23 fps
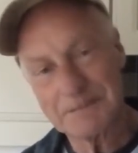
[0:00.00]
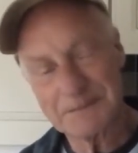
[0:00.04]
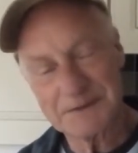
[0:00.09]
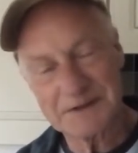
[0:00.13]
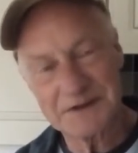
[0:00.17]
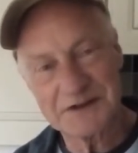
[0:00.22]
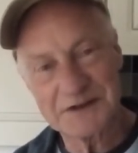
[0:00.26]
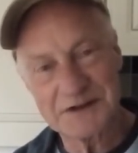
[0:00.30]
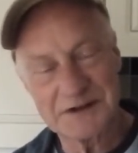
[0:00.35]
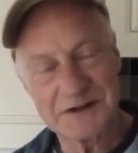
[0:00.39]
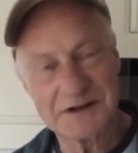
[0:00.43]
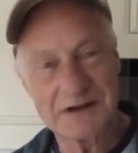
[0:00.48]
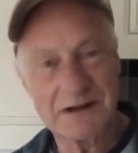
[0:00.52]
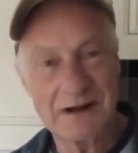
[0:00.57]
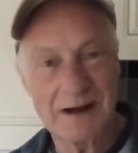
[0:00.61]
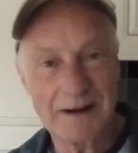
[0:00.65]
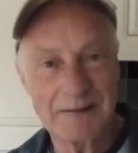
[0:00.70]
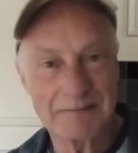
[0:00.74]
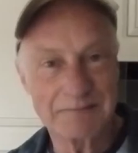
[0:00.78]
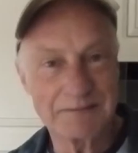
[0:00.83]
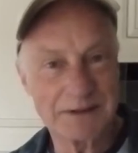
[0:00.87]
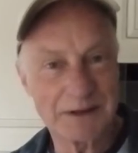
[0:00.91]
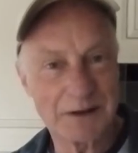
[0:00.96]
this is
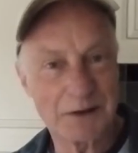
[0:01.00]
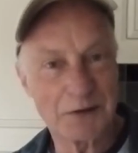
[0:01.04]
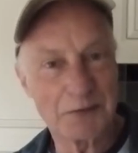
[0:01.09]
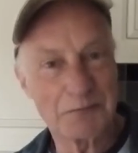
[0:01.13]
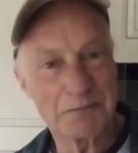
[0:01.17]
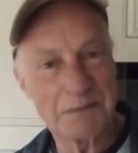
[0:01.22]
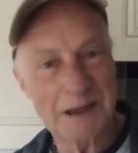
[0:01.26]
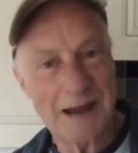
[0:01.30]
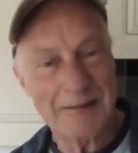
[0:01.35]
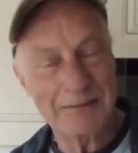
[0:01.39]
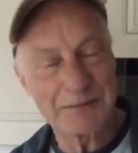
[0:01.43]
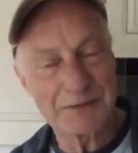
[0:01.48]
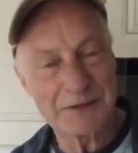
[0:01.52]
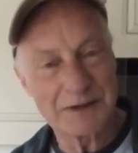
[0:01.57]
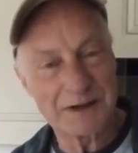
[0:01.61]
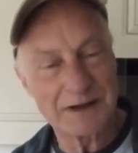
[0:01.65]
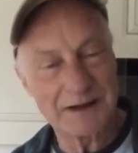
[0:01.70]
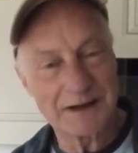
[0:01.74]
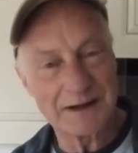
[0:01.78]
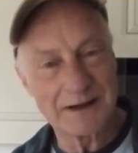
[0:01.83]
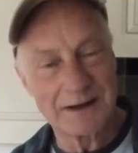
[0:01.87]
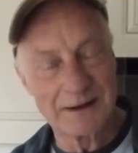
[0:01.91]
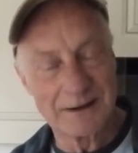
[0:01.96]
like, you know,
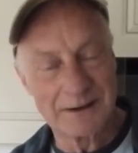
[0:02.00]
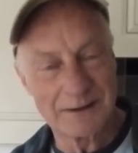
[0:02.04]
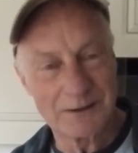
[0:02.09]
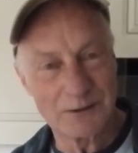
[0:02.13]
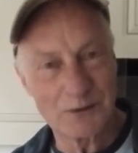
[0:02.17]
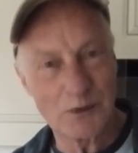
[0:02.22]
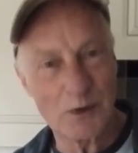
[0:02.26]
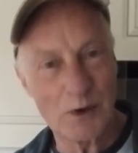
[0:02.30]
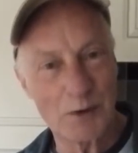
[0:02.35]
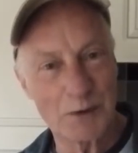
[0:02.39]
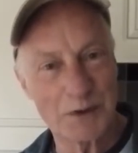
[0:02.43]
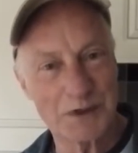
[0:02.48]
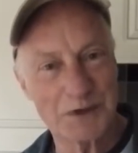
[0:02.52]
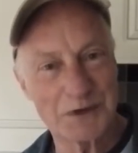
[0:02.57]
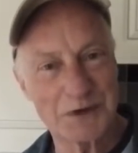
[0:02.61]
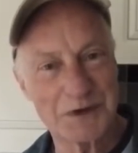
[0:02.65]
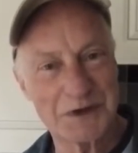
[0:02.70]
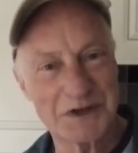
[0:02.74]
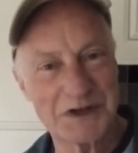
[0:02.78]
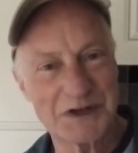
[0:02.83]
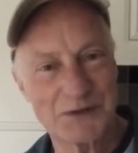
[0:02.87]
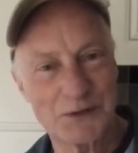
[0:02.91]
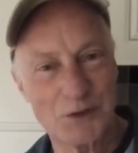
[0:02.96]
absolutely what are we
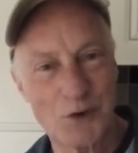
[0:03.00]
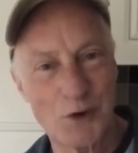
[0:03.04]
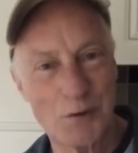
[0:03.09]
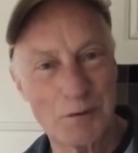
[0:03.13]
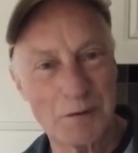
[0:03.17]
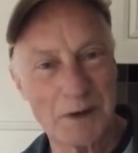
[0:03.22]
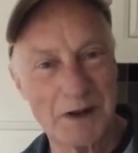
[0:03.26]
doing this for,